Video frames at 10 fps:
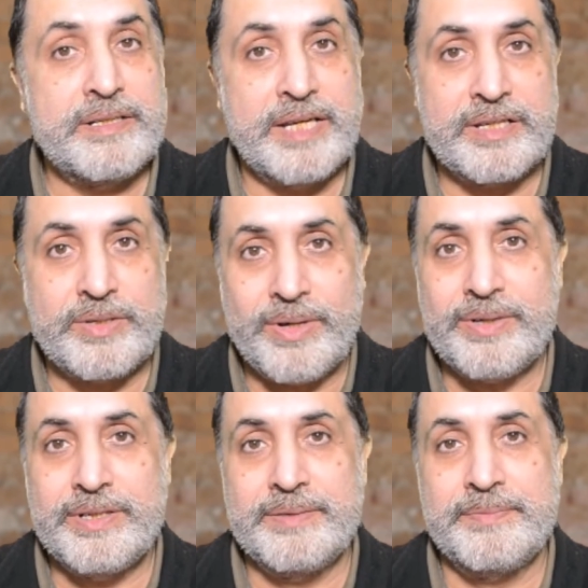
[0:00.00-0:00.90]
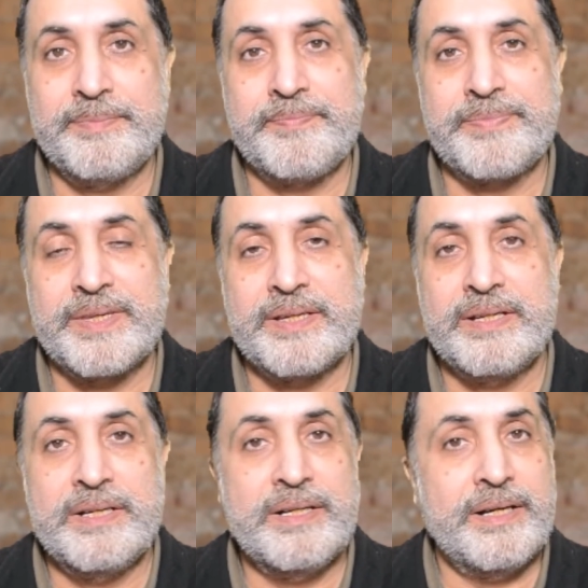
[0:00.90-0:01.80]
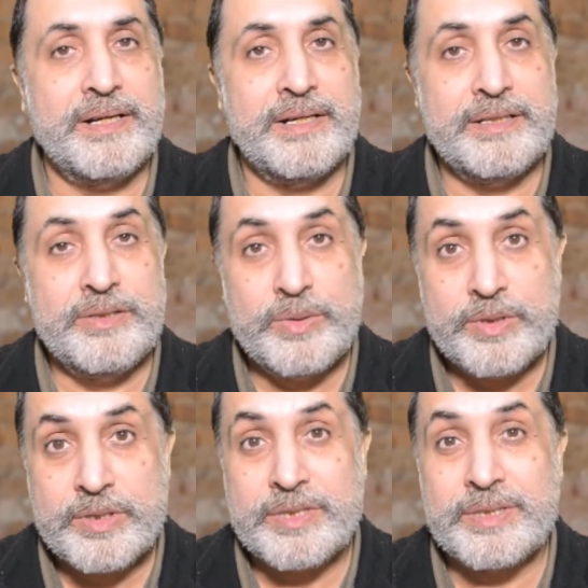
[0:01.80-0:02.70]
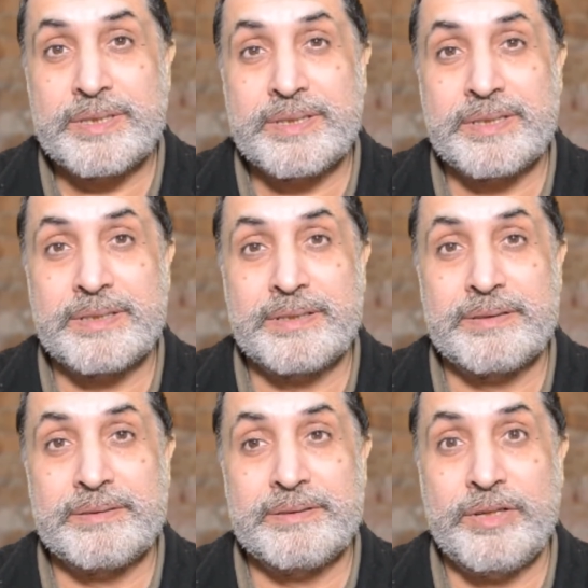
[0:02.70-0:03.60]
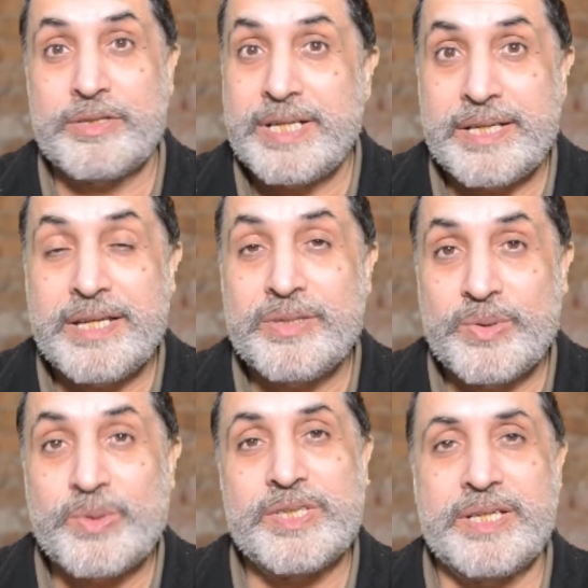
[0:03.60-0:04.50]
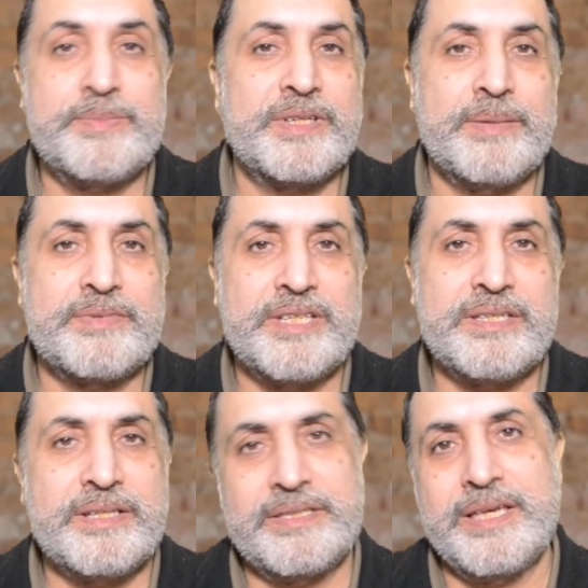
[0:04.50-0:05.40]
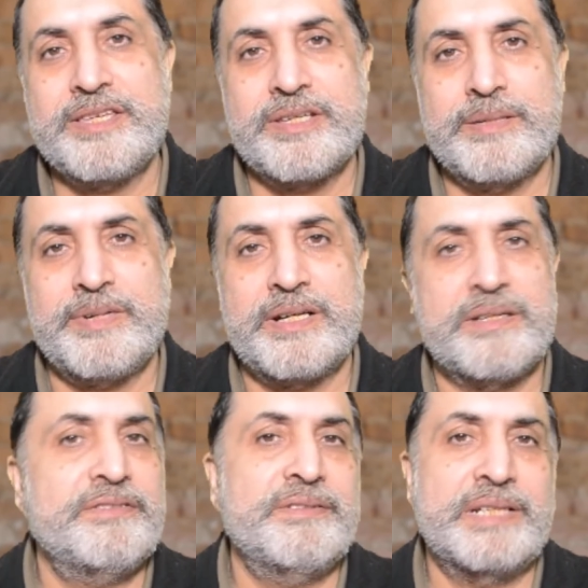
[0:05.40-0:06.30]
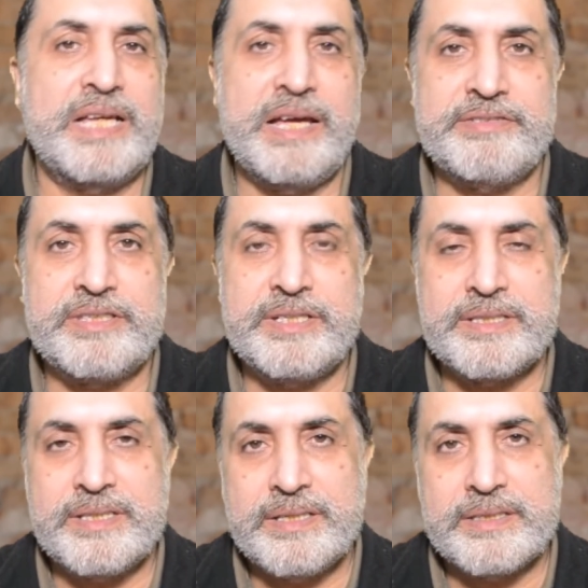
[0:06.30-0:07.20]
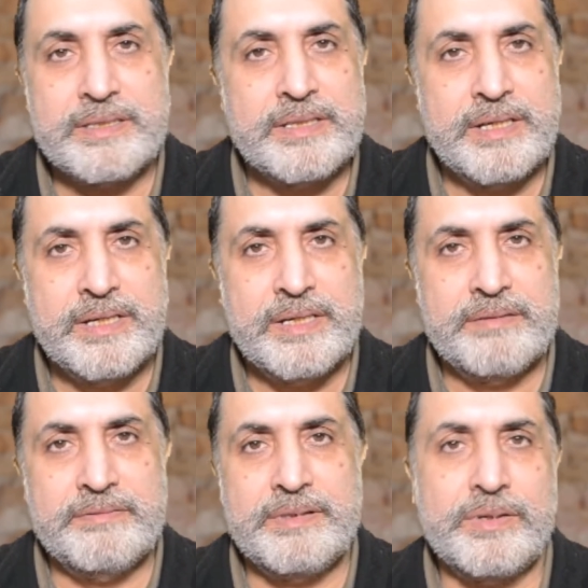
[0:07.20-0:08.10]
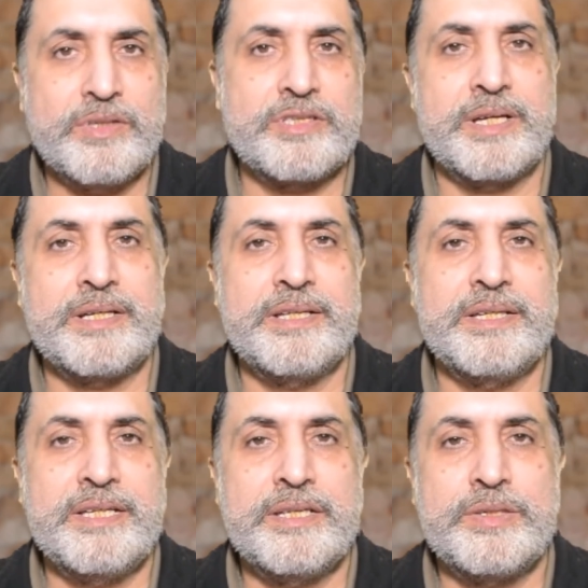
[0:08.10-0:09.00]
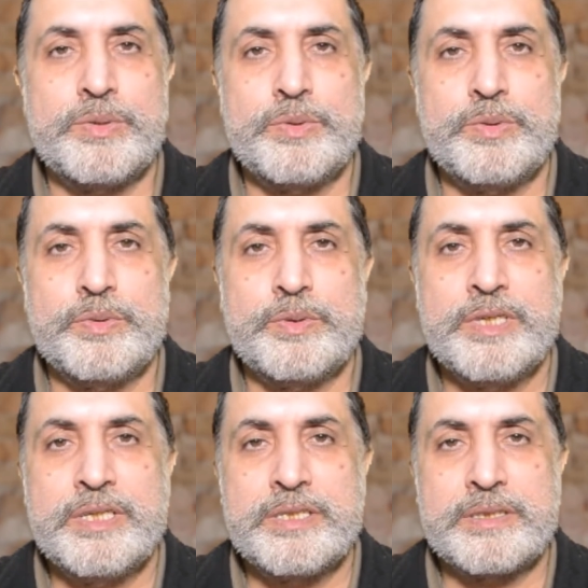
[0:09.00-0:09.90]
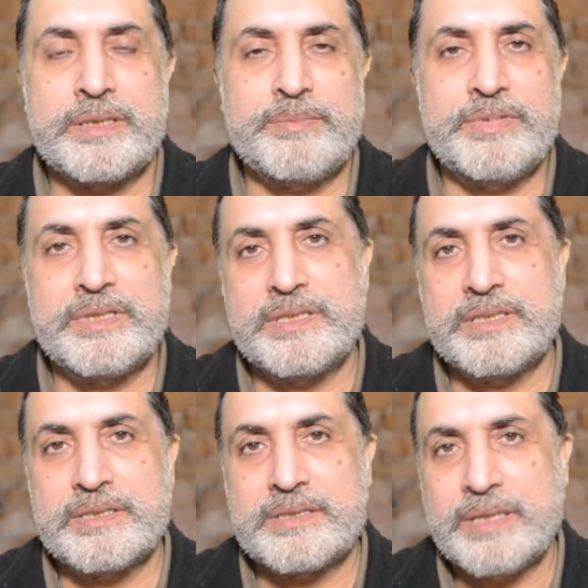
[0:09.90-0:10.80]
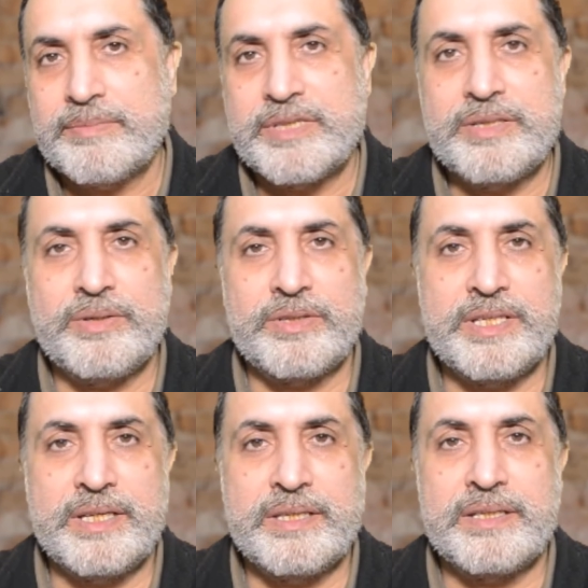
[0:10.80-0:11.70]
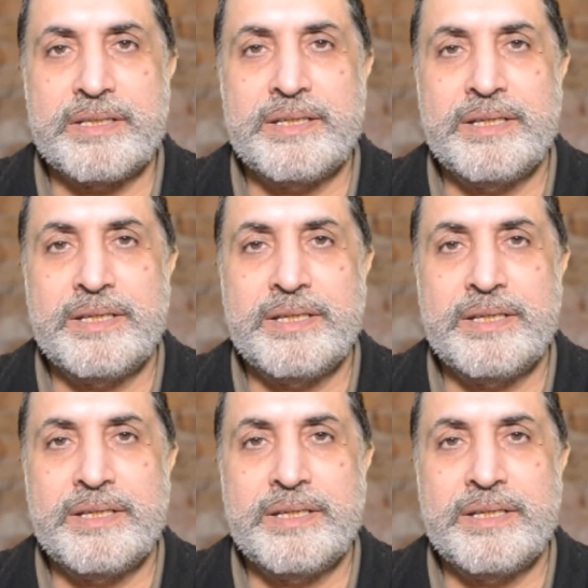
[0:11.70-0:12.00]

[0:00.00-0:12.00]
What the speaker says: Tech Talk. Notes or taking notes has become such an essential part of our lives these days. We constantly need to scribble something or the other